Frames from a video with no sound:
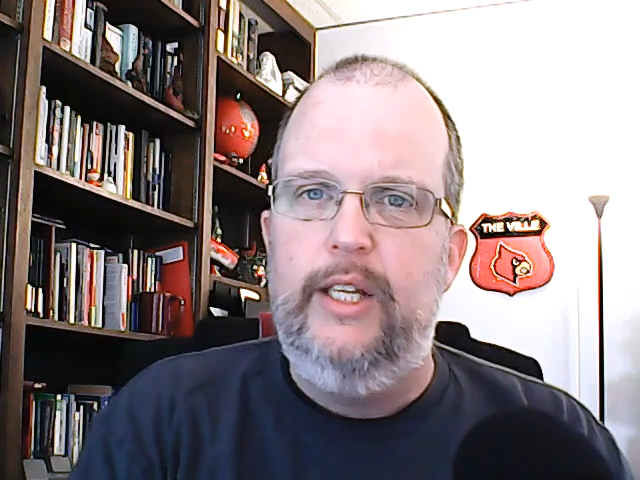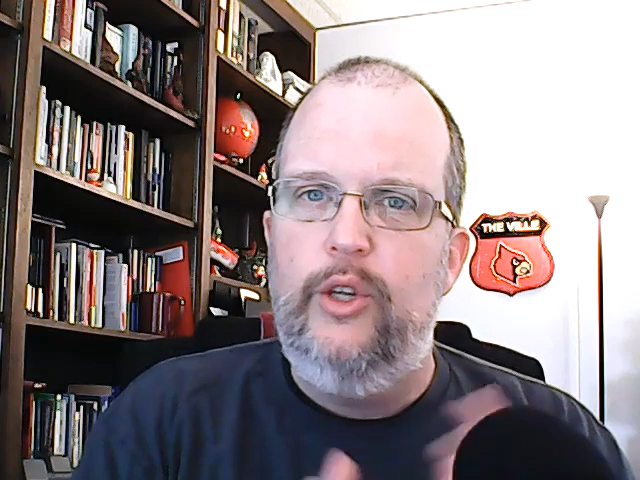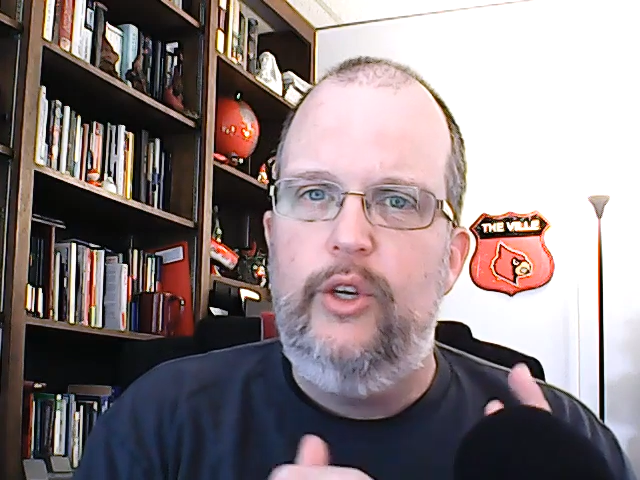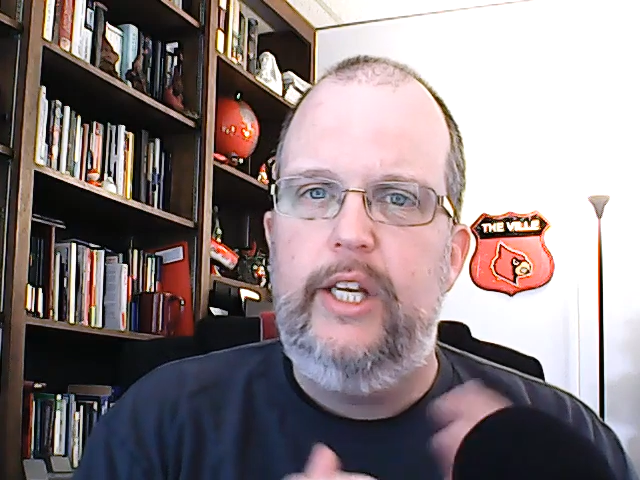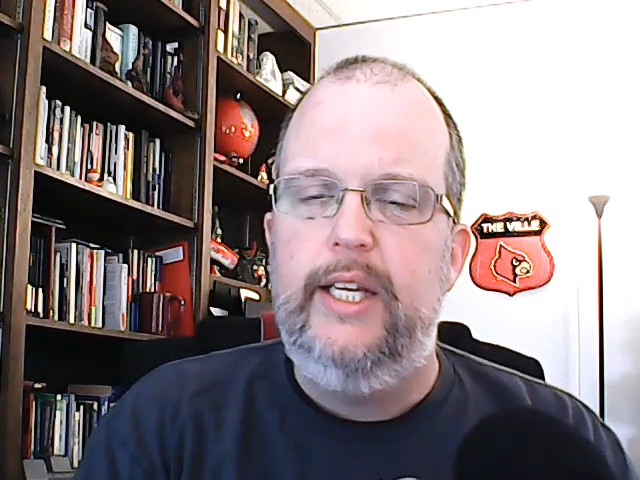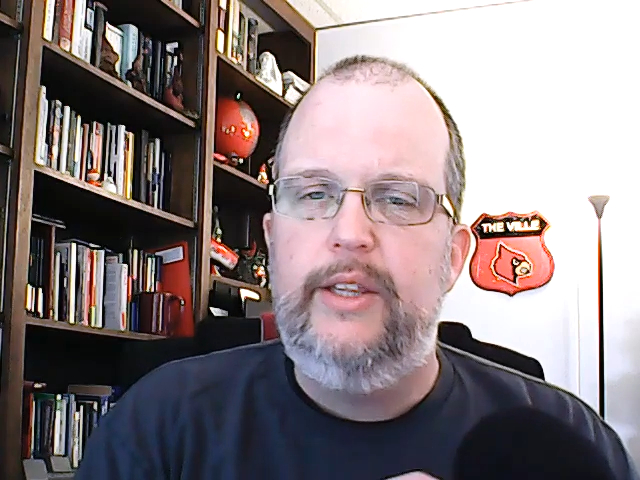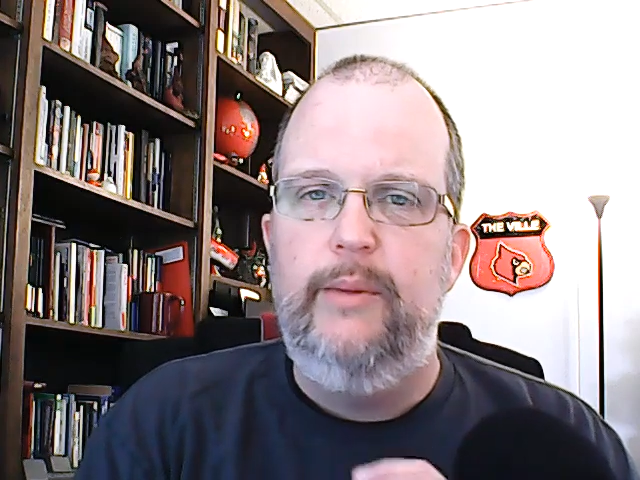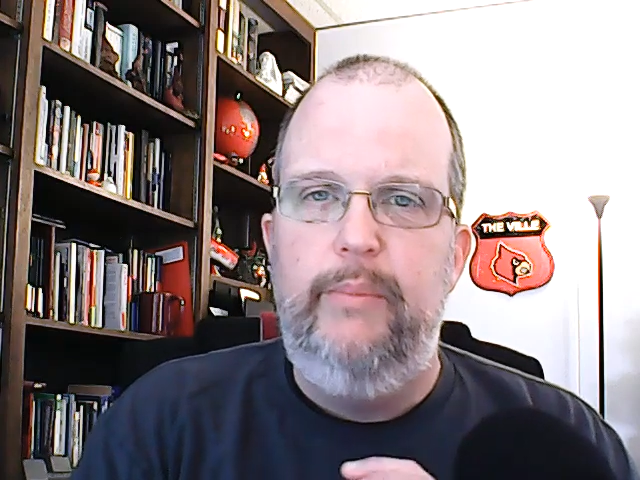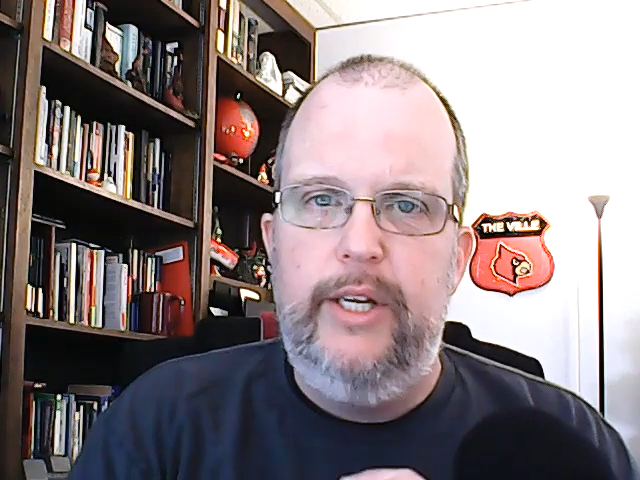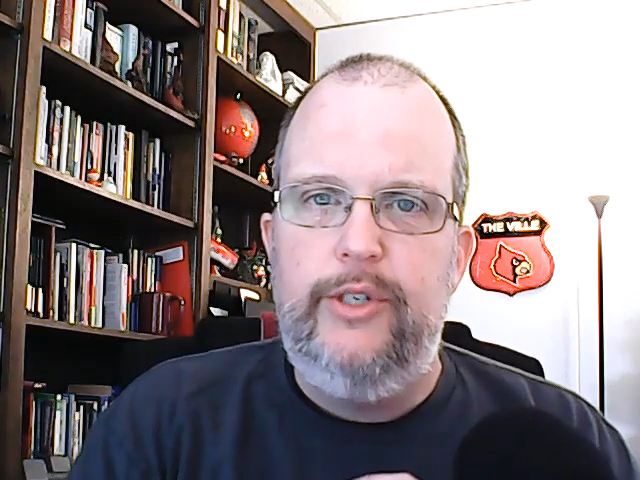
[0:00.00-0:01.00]
and looking at the
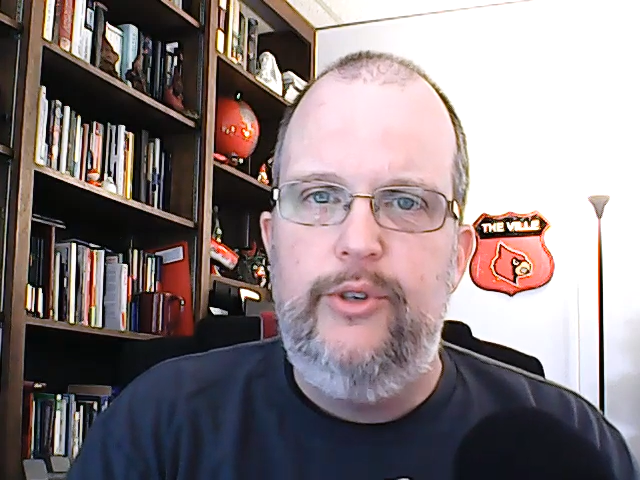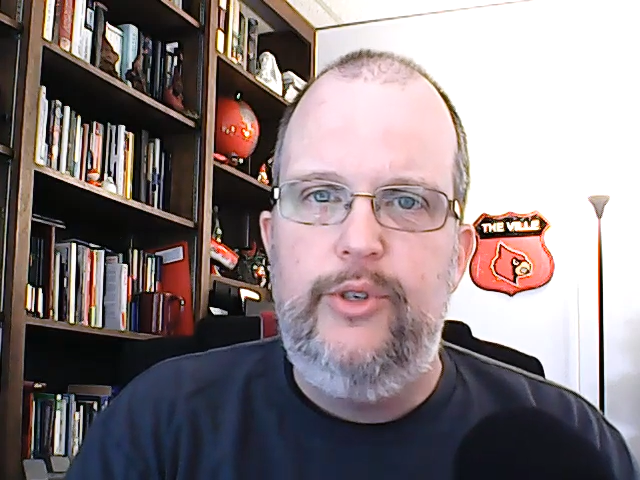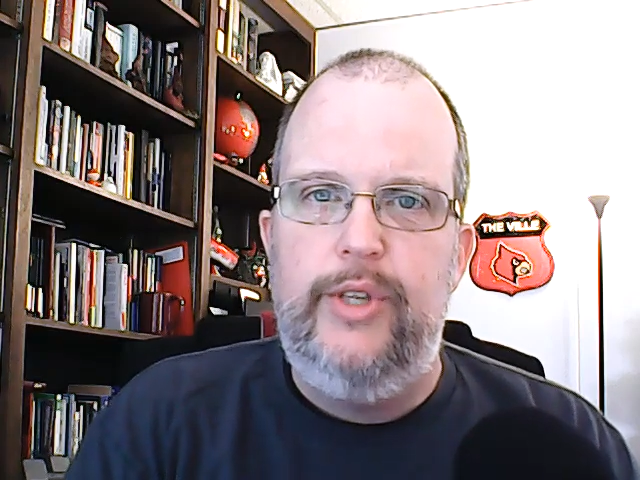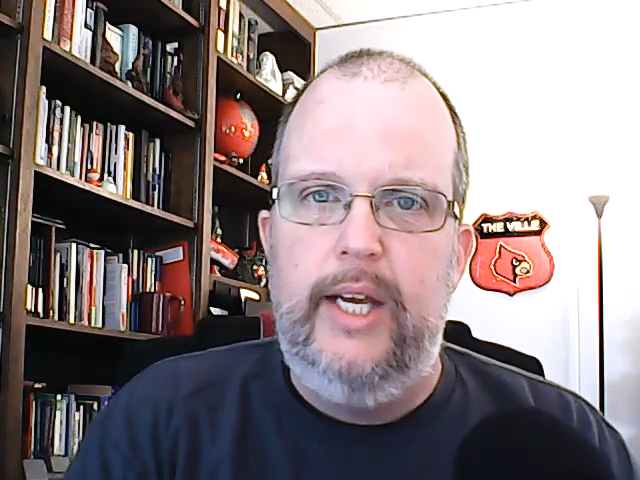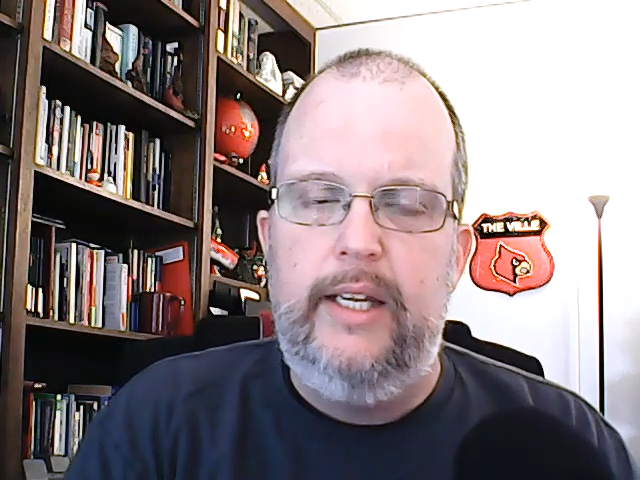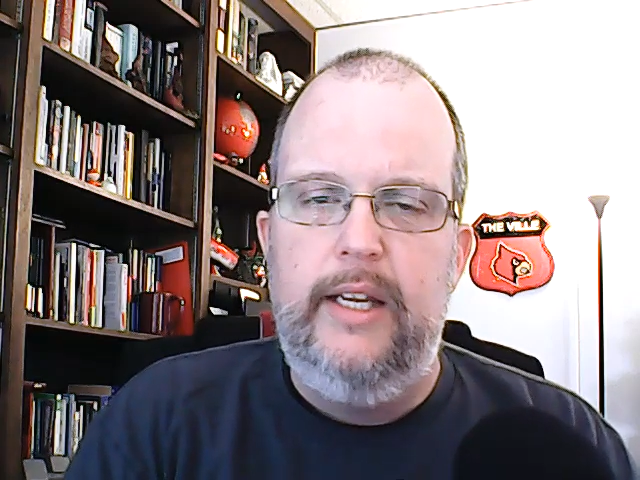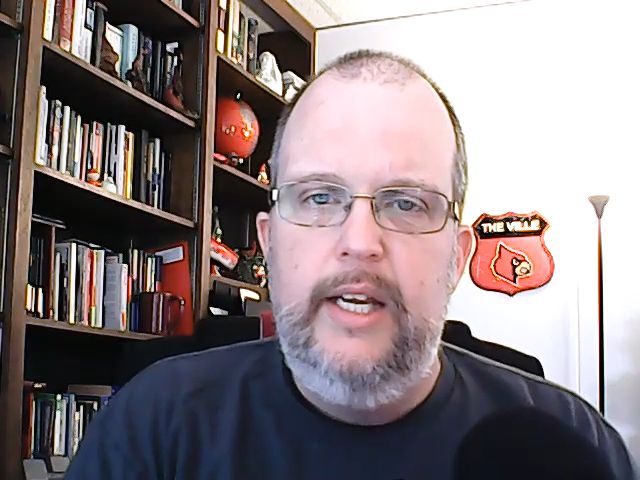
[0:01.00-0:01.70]
measures that